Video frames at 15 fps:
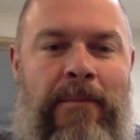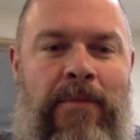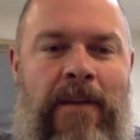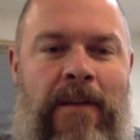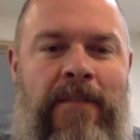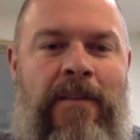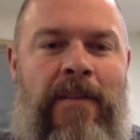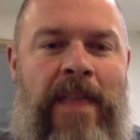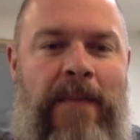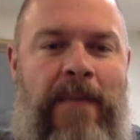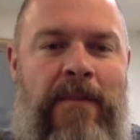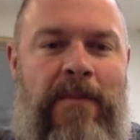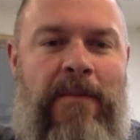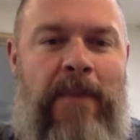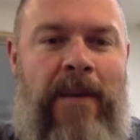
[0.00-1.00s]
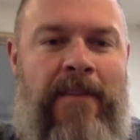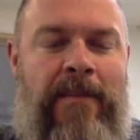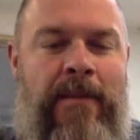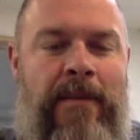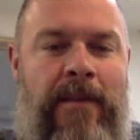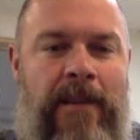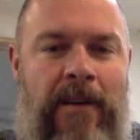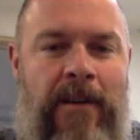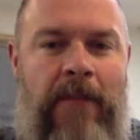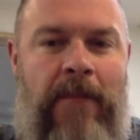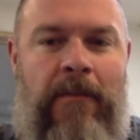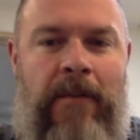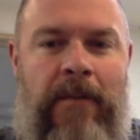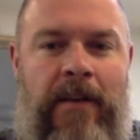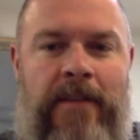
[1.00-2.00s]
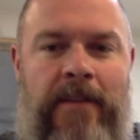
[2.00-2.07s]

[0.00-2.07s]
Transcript: pressure and that responsibility off of us.